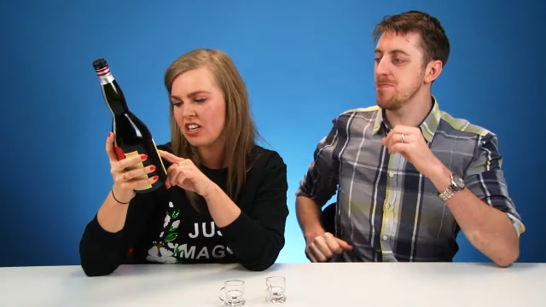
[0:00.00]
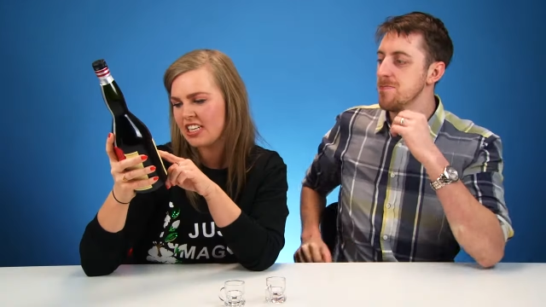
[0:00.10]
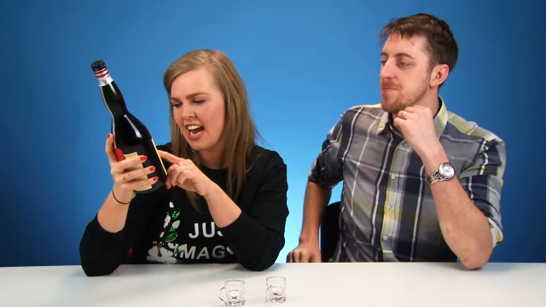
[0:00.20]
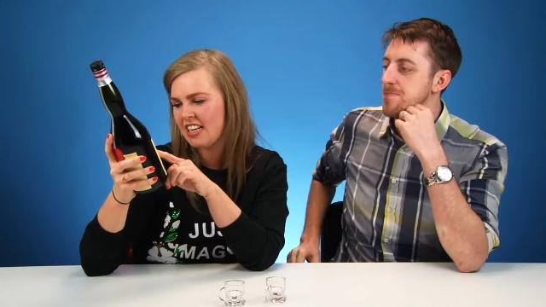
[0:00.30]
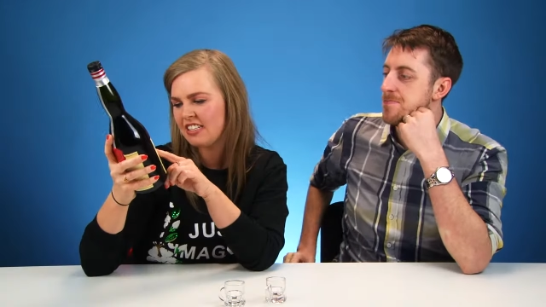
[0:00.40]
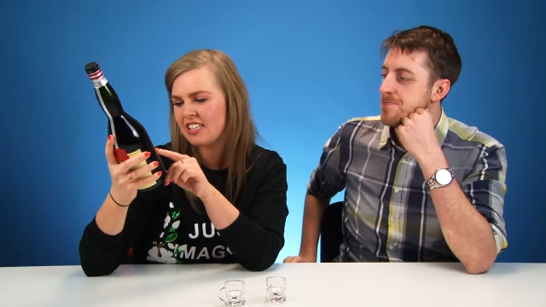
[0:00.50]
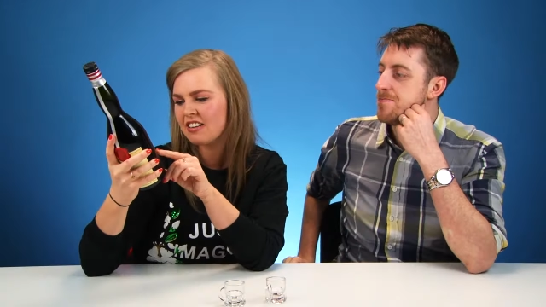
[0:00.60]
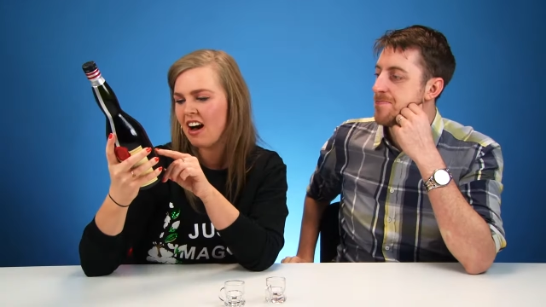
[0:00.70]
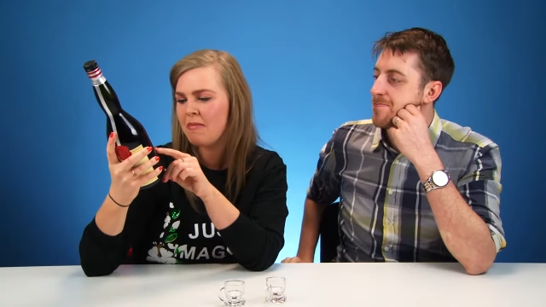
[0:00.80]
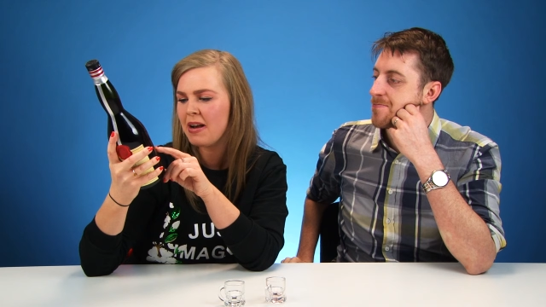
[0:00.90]
Speaker 1: The taste
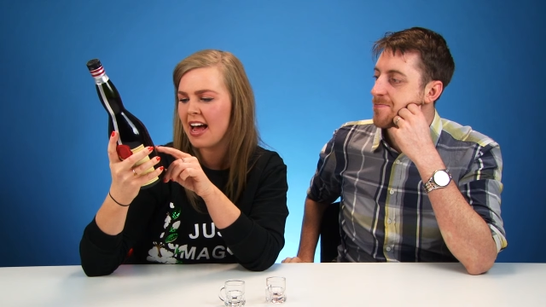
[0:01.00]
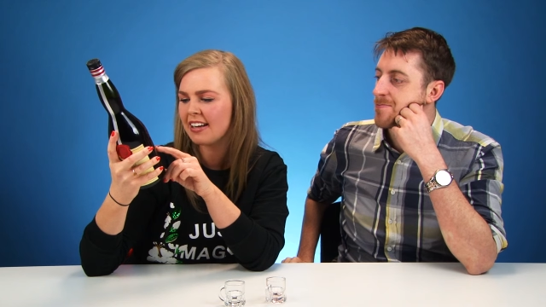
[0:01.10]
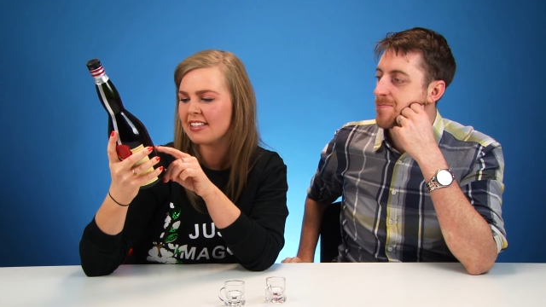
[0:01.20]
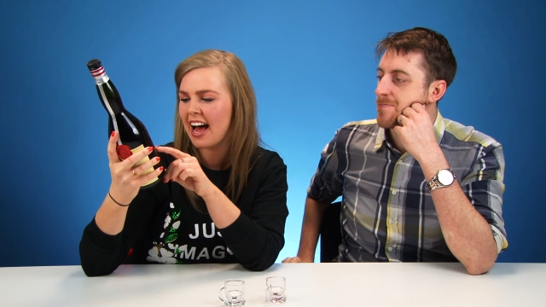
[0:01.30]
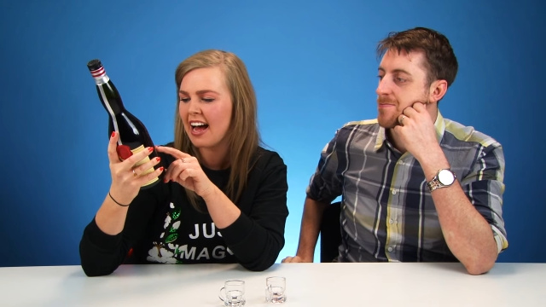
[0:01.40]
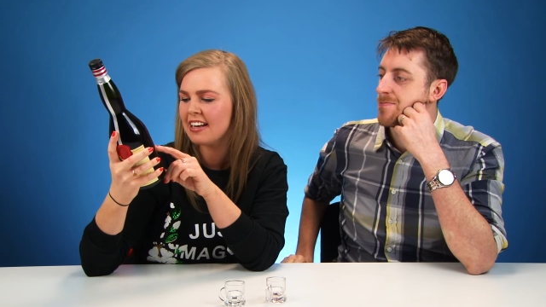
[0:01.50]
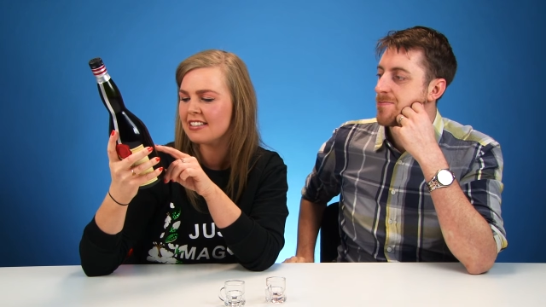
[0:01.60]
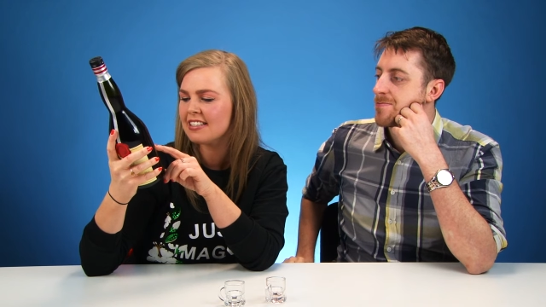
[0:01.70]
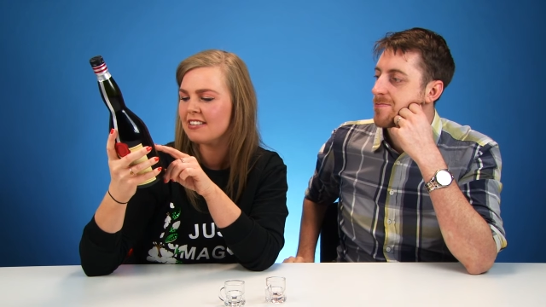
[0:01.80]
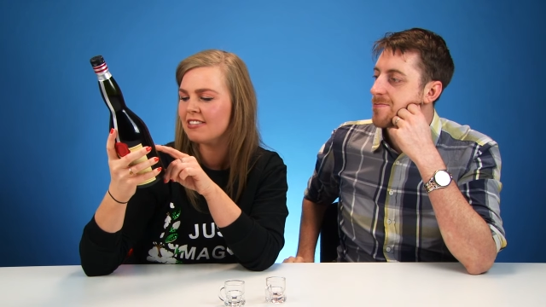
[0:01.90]
is complex
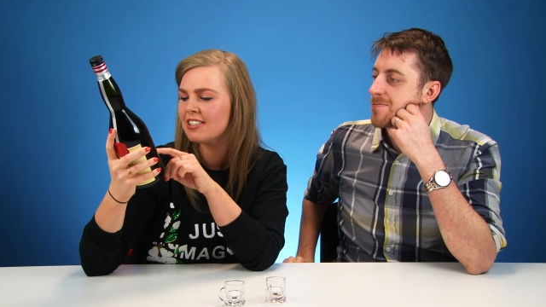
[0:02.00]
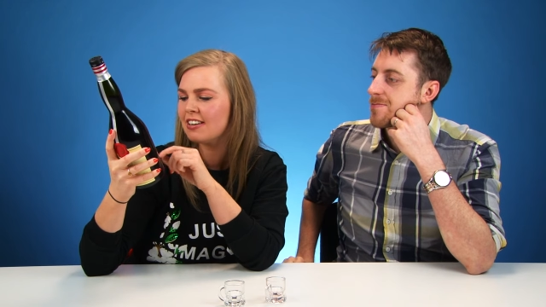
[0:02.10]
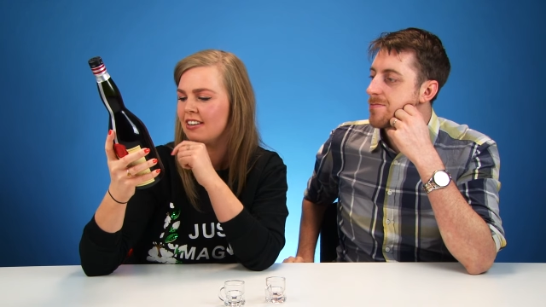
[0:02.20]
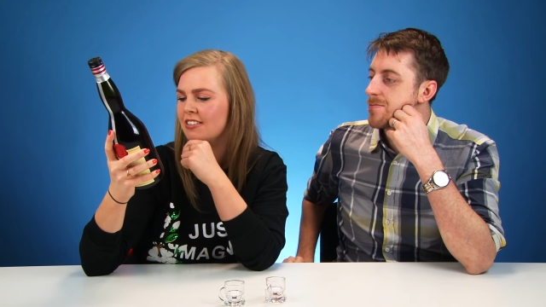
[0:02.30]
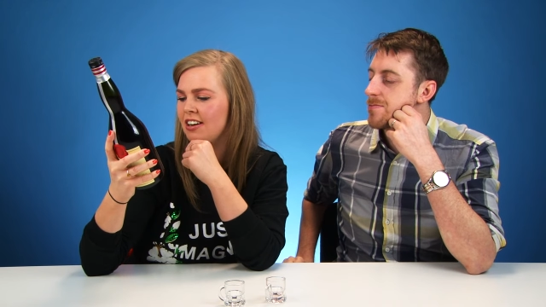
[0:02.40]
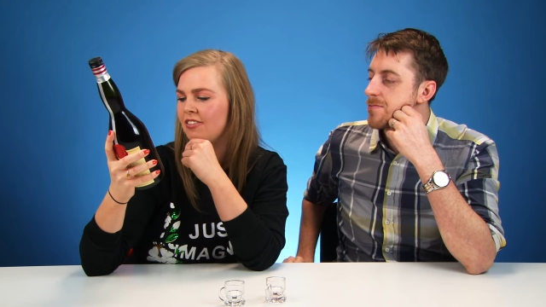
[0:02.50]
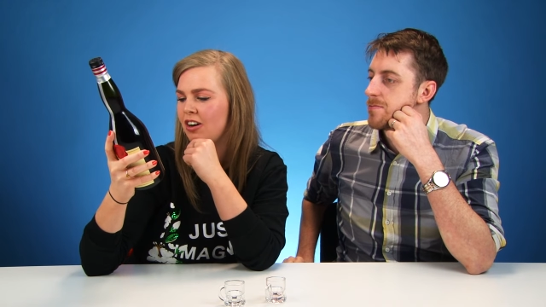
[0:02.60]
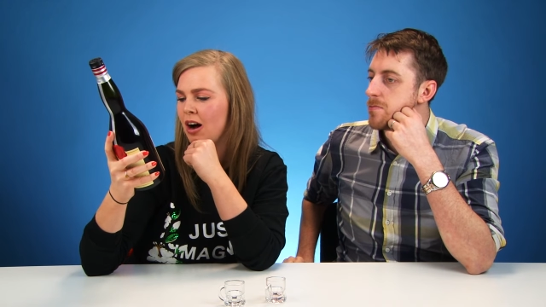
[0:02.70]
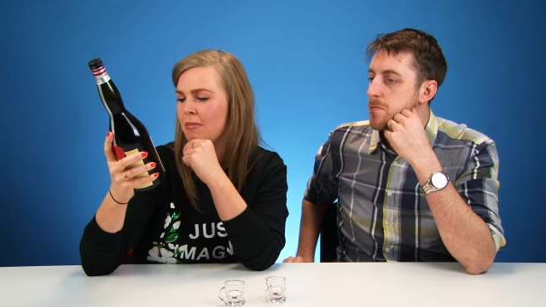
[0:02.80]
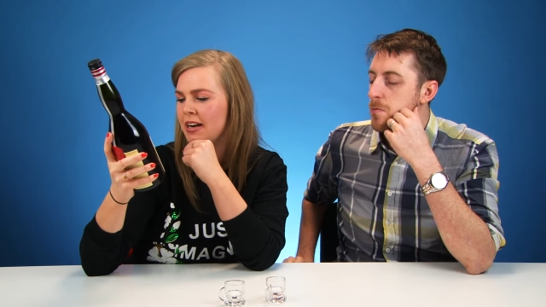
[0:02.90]
and is the result of
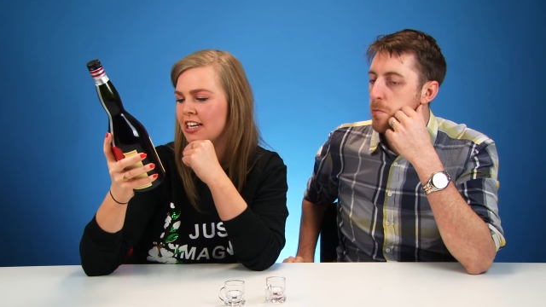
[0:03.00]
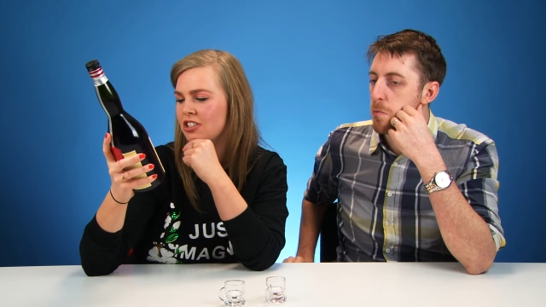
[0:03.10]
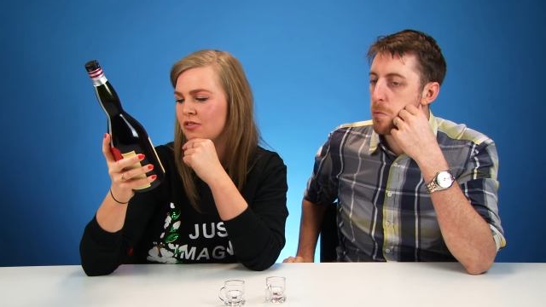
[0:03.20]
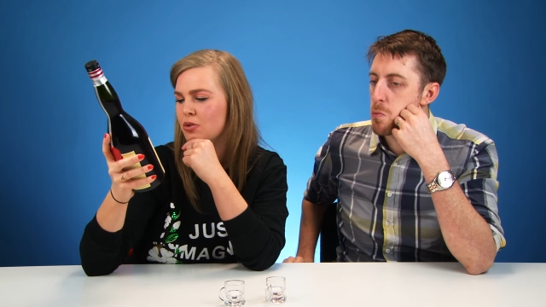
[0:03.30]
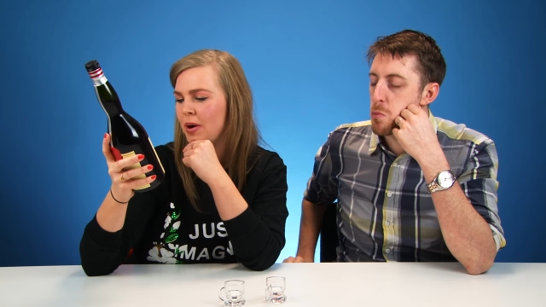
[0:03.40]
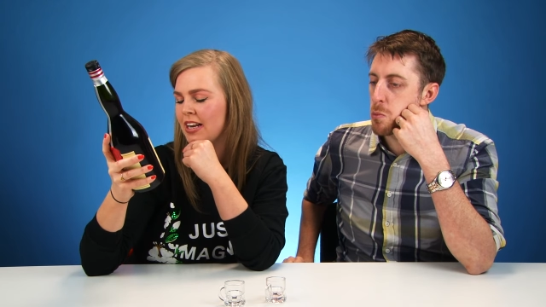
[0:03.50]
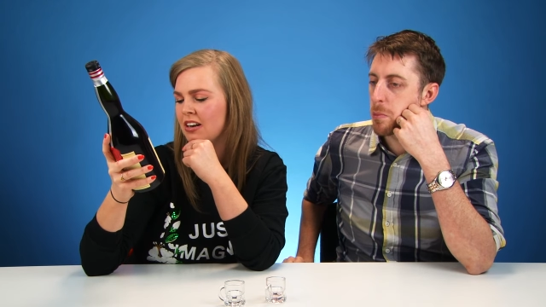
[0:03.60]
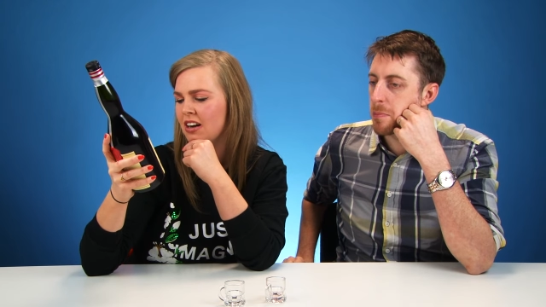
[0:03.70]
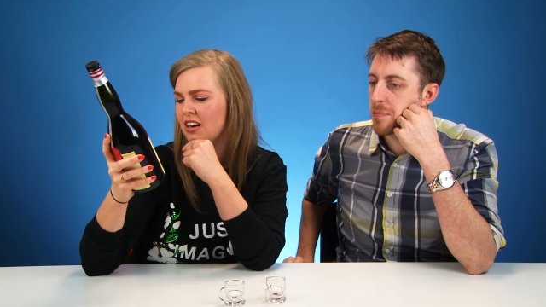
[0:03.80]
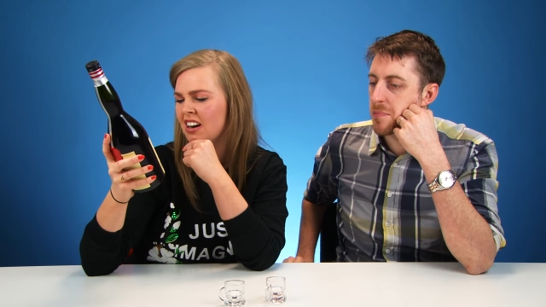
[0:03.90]
a combination of
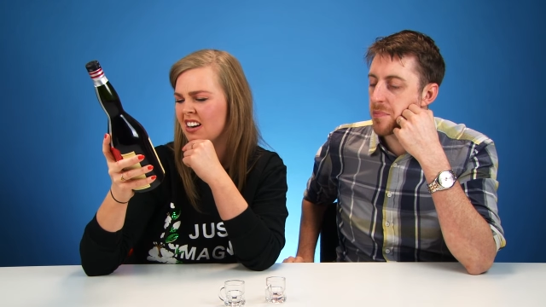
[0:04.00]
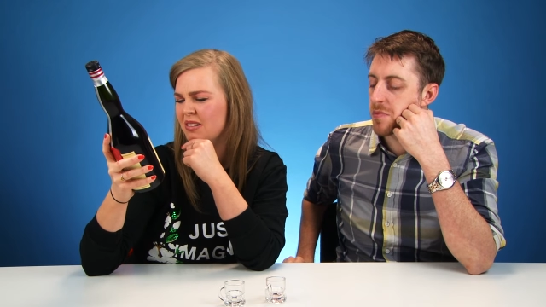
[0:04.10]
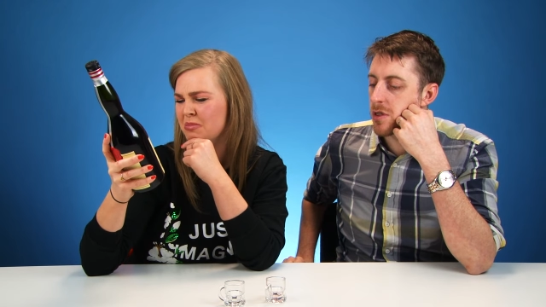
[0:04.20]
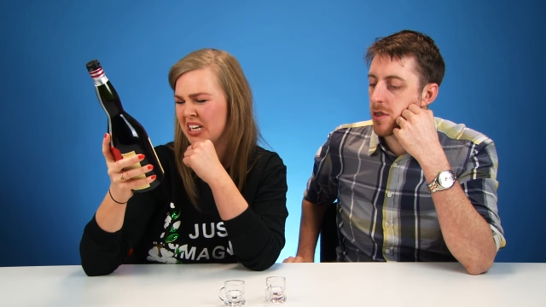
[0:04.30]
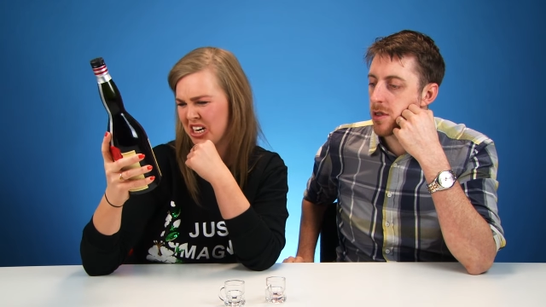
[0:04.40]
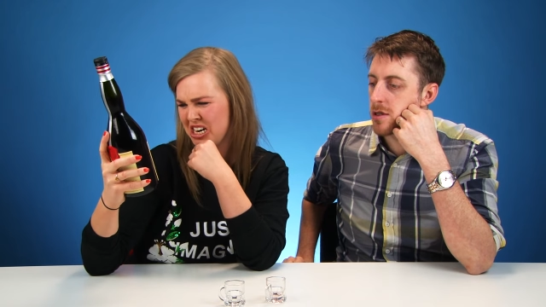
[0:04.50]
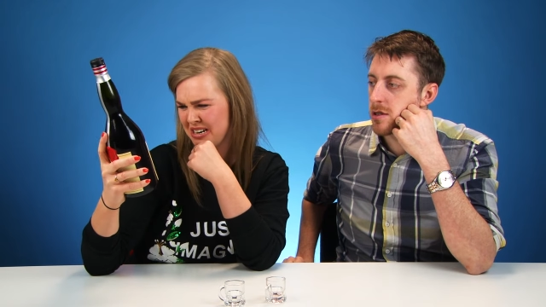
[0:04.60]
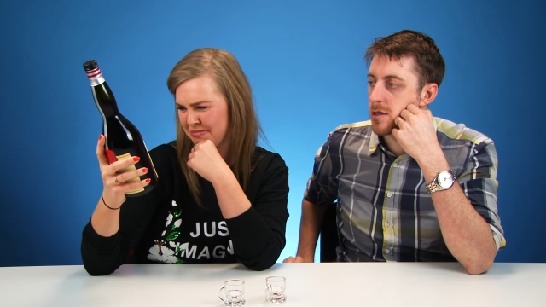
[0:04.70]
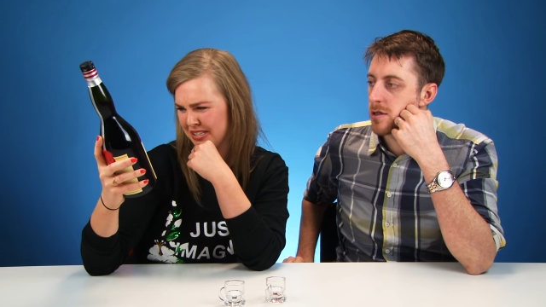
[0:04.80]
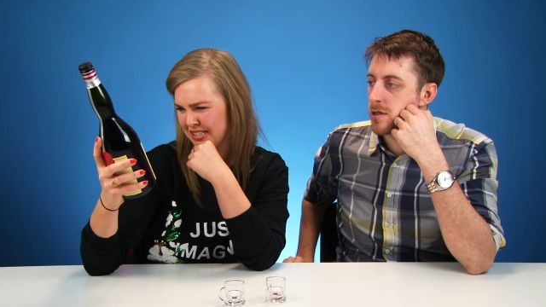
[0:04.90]
twenty-nine herbs.
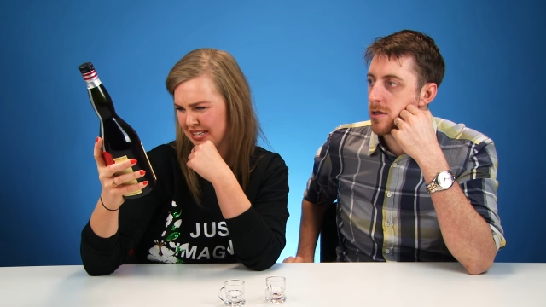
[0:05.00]
Herbs?